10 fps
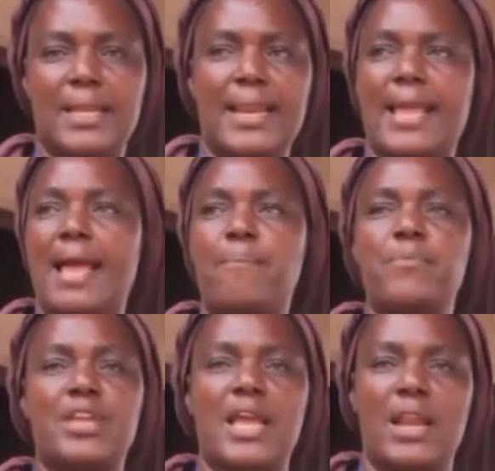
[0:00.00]
It helped
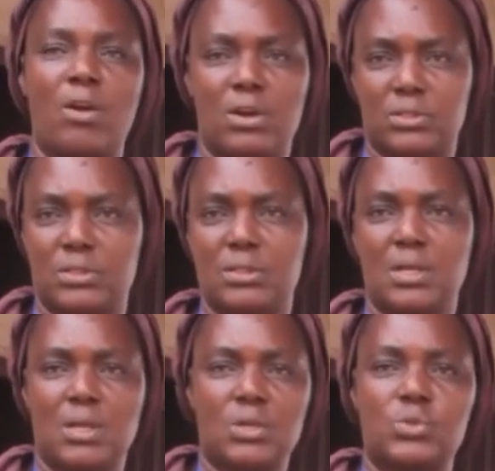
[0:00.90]
me a lot.
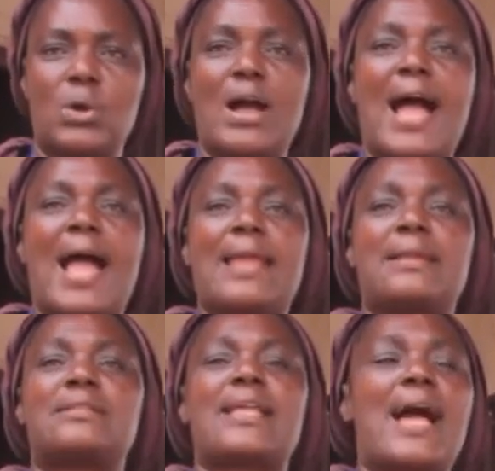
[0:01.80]
So I
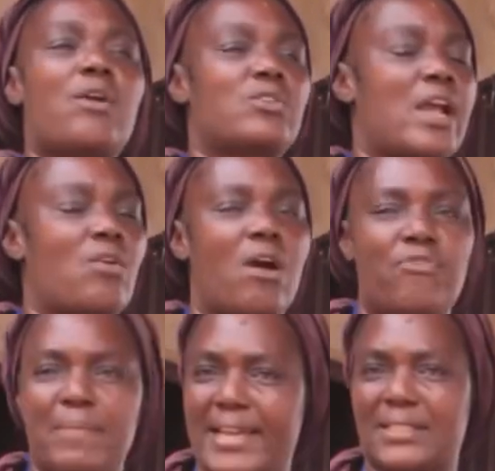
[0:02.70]
thank the
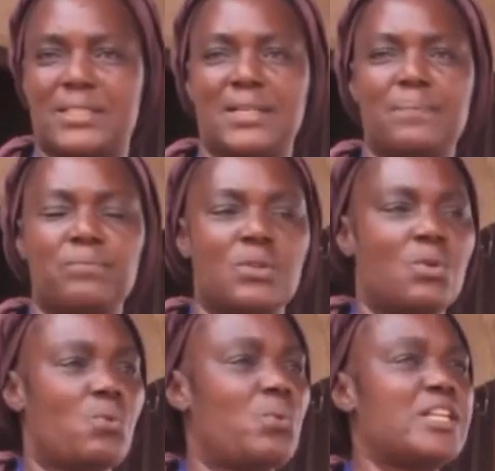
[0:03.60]
government,
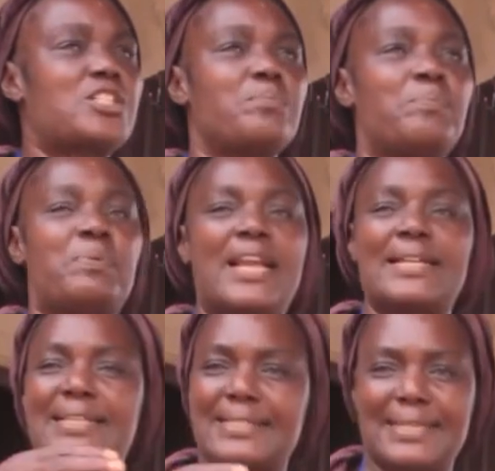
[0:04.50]
which
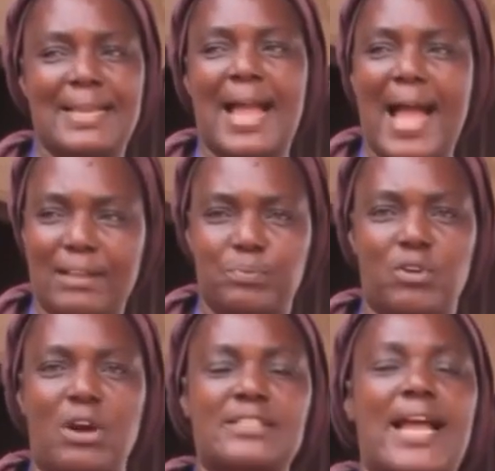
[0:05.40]
bring this thing out,
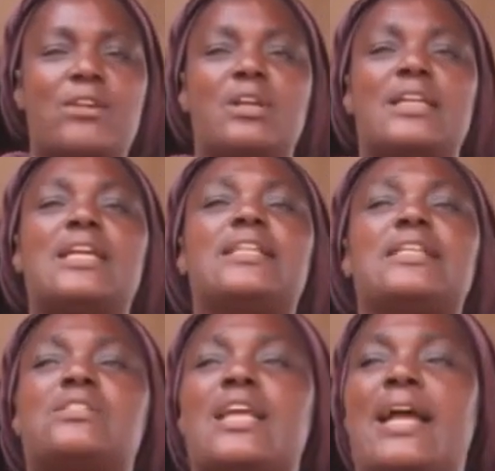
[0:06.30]
because it is